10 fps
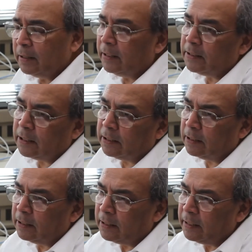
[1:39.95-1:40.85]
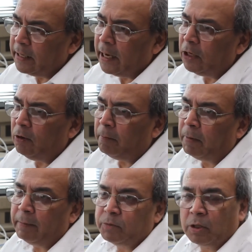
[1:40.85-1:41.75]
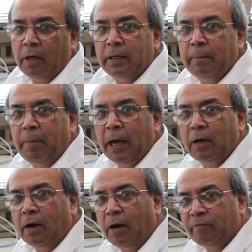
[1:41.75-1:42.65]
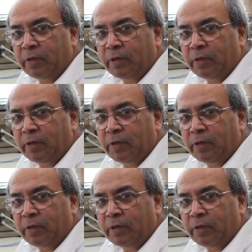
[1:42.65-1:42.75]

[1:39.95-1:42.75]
These are nano bumps on the back of